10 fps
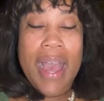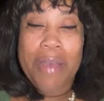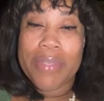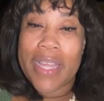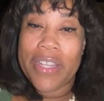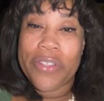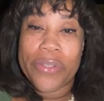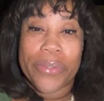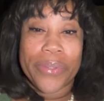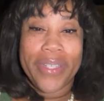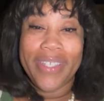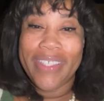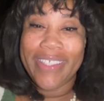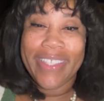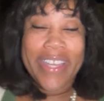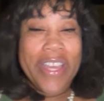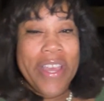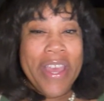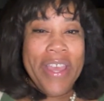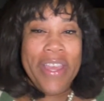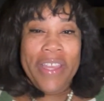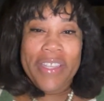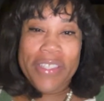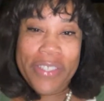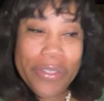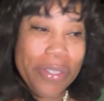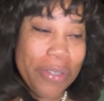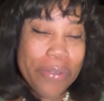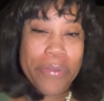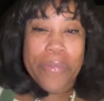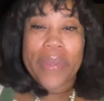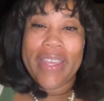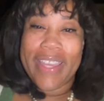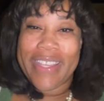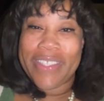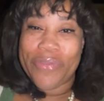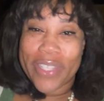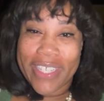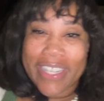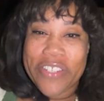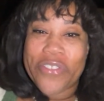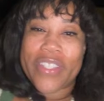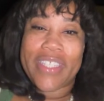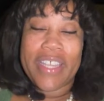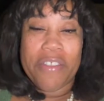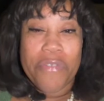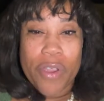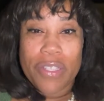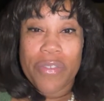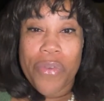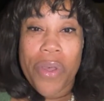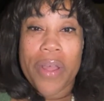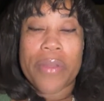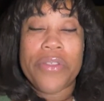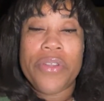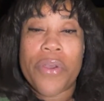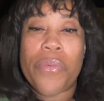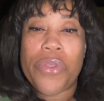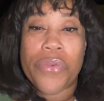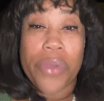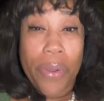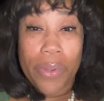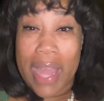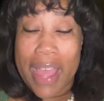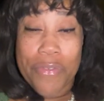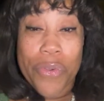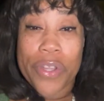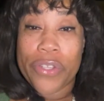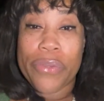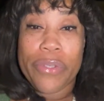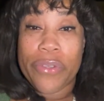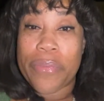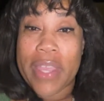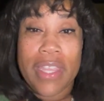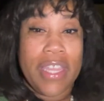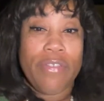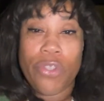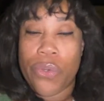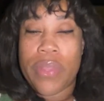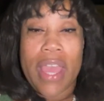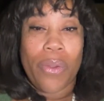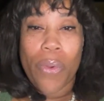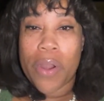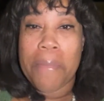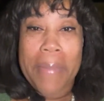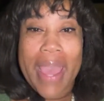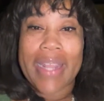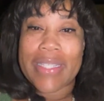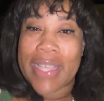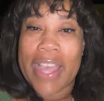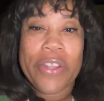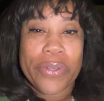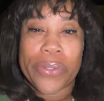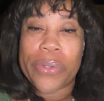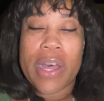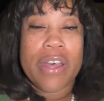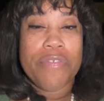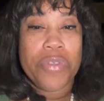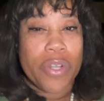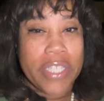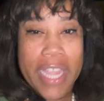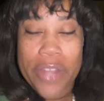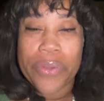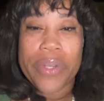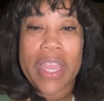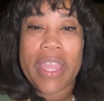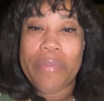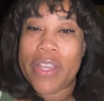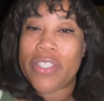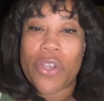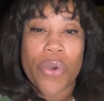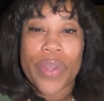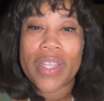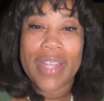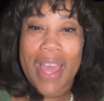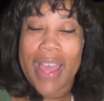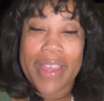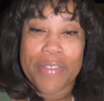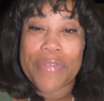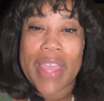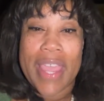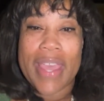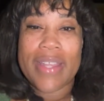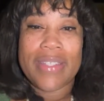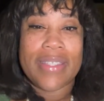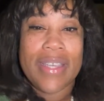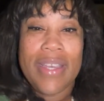I'm telling you, YouTube is really interesting. First of all, when you go live on YouTube, it gives you that automatic title of your channel name is going live. And